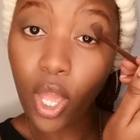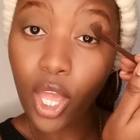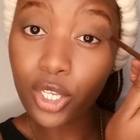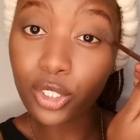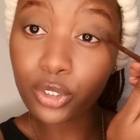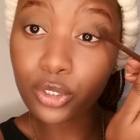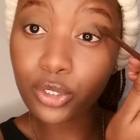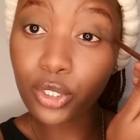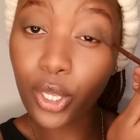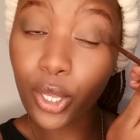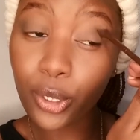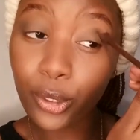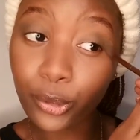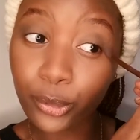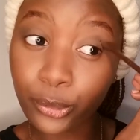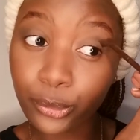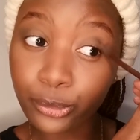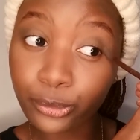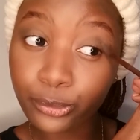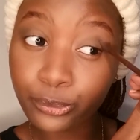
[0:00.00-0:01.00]

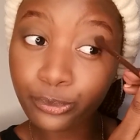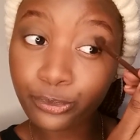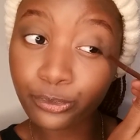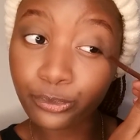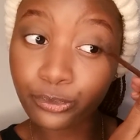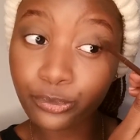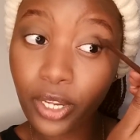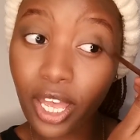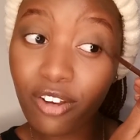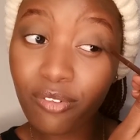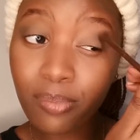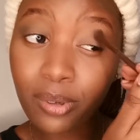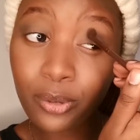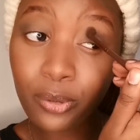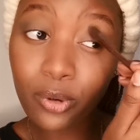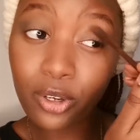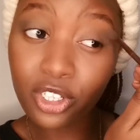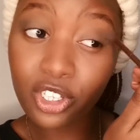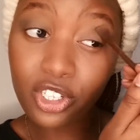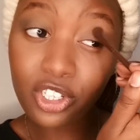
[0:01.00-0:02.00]
So I've
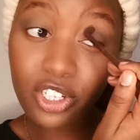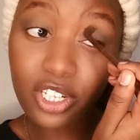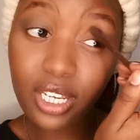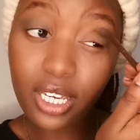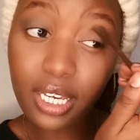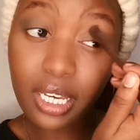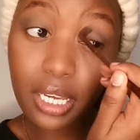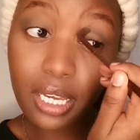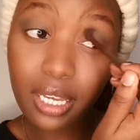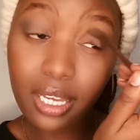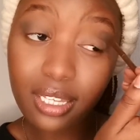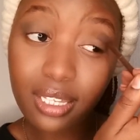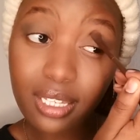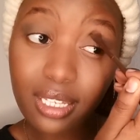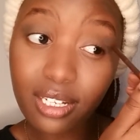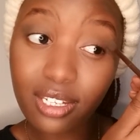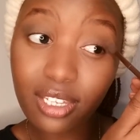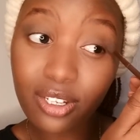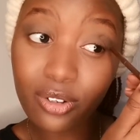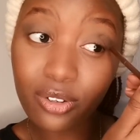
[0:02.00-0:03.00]
been watching
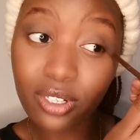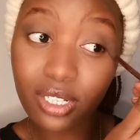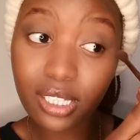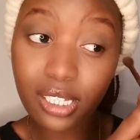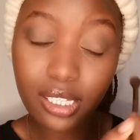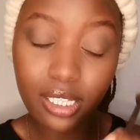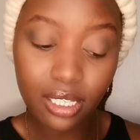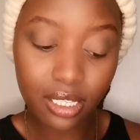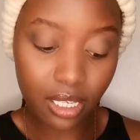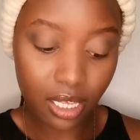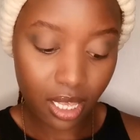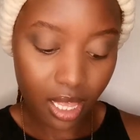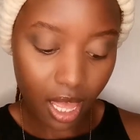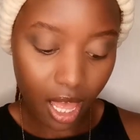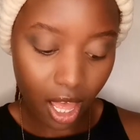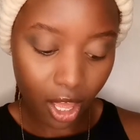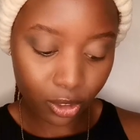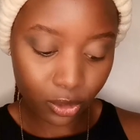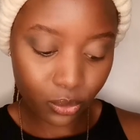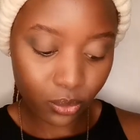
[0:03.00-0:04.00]
The Real
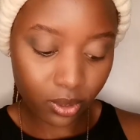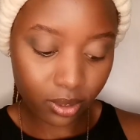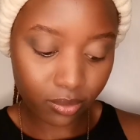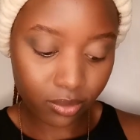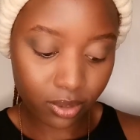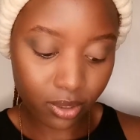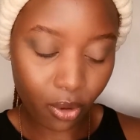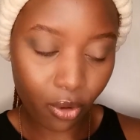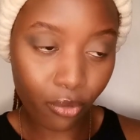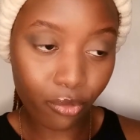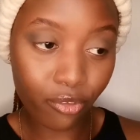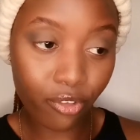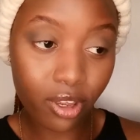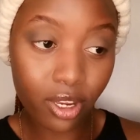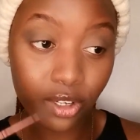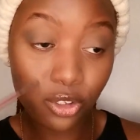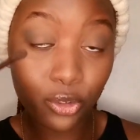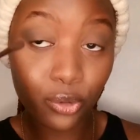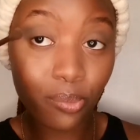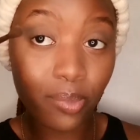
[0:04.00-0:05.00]
Housewives of
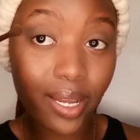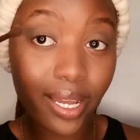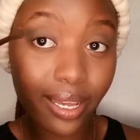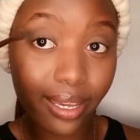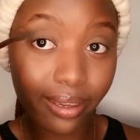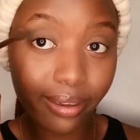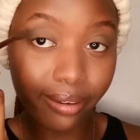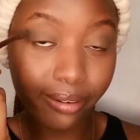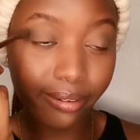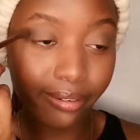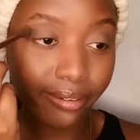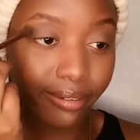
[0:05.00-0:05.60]
Dubai.